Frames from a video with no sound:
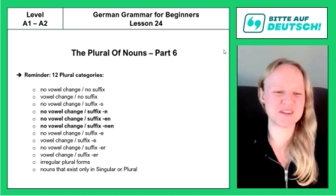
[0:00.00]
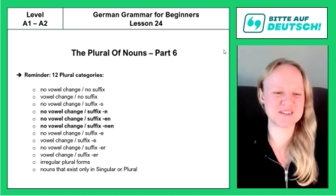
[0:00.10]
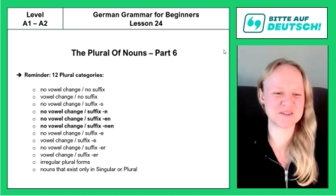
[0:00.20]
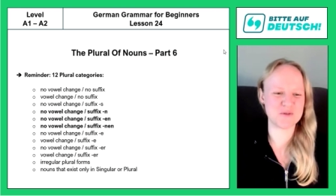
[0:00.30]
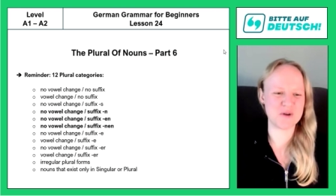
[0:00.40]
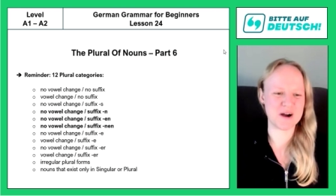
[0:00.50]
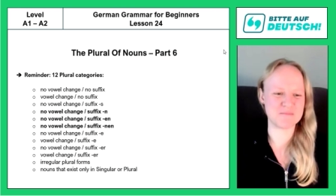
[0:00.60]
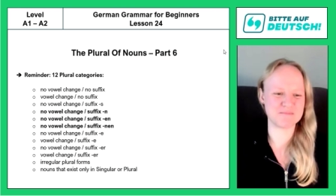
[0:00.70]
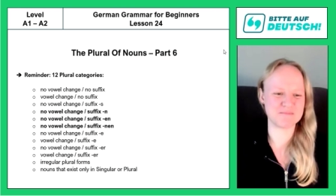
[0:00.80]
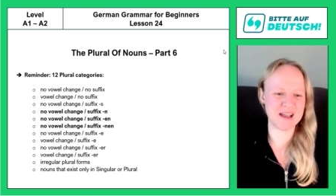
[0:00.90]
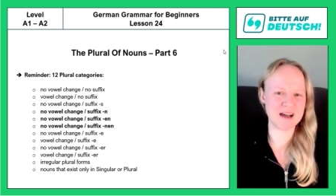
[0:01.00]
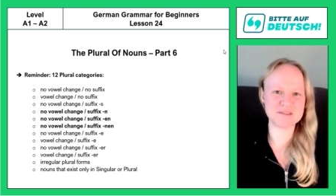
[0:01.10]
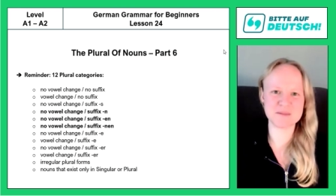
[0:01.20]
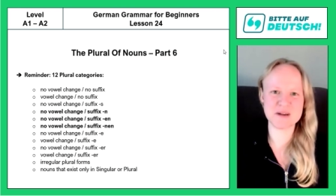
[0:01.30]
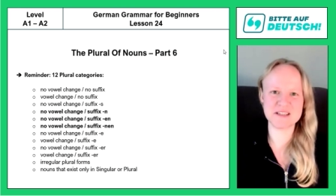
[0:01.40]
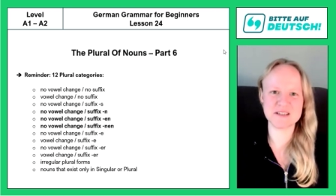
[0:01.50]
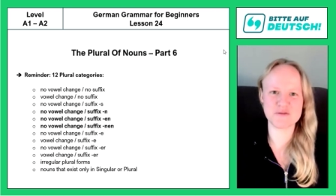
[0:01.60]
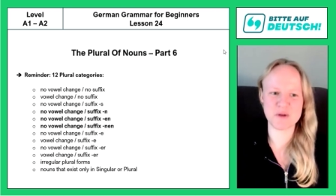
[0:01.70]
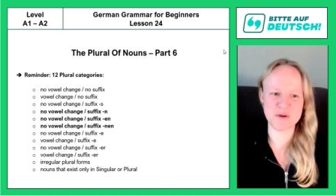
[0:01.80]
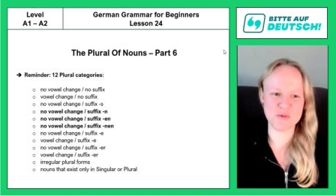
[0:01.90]
So um, I have some ideas
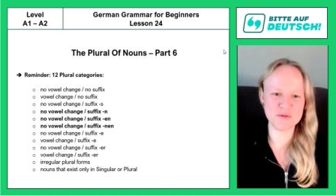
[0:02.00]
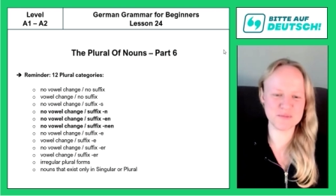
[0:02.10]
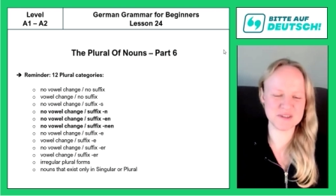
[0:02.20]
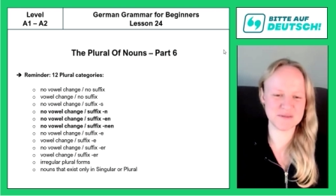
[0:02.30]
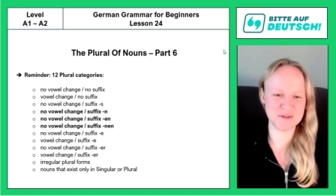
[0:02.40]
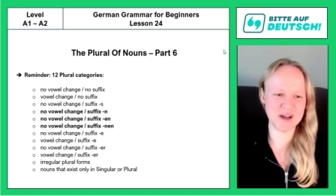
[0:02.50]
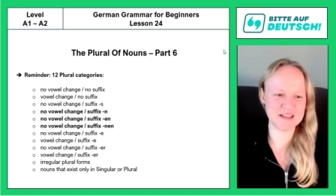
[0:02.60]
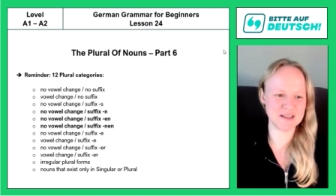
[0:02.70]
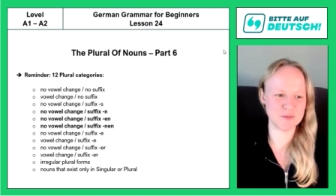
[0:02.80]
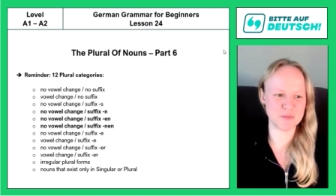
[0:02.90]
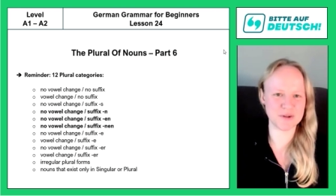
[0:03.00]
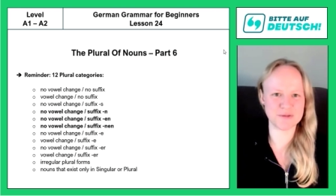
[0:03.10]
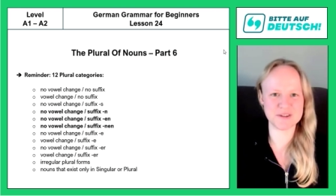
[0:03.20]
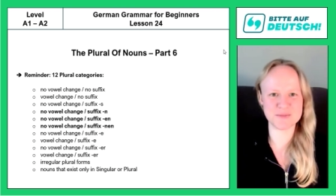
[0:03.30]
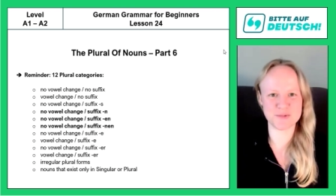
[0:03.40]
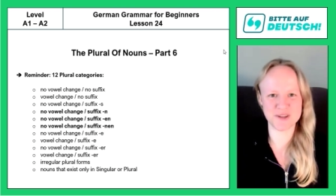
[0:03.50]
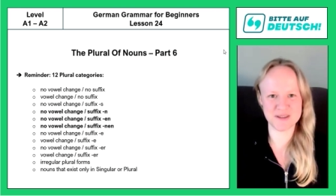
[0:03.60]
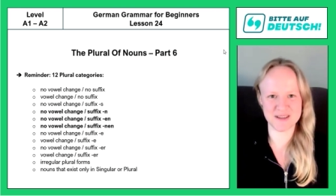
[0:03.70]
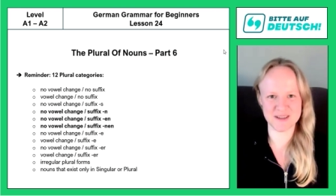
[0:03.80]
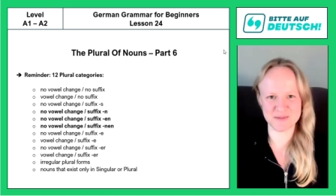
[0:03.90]
of my own, but if you guys have a preference, pre
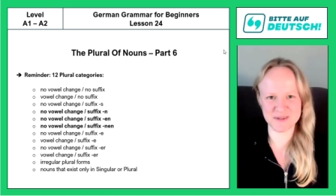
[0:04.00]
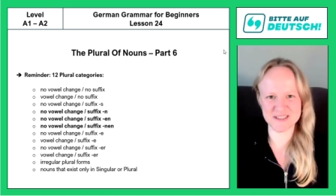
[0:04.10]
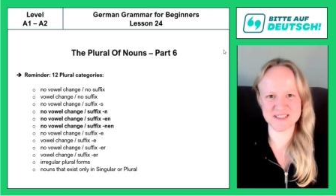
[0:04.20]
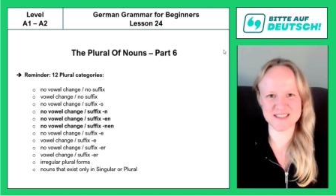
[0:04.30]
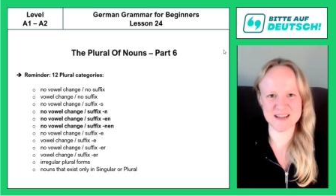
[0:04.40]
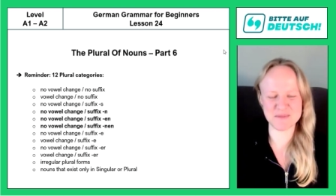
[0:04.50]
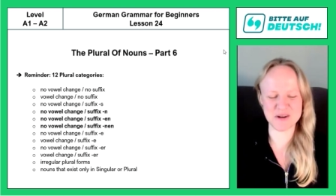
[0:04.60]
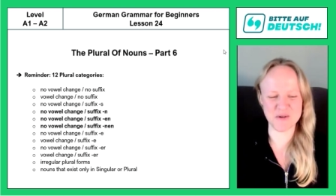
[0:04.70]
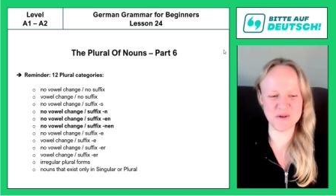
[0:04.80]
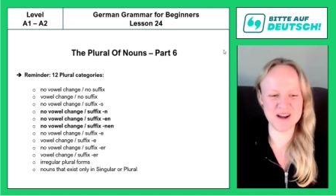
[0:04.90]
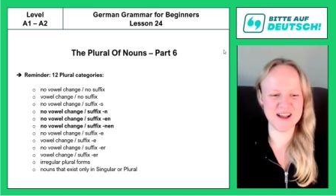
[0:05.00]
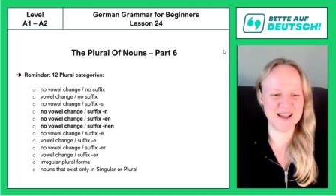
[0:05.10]
uh, please just let me know,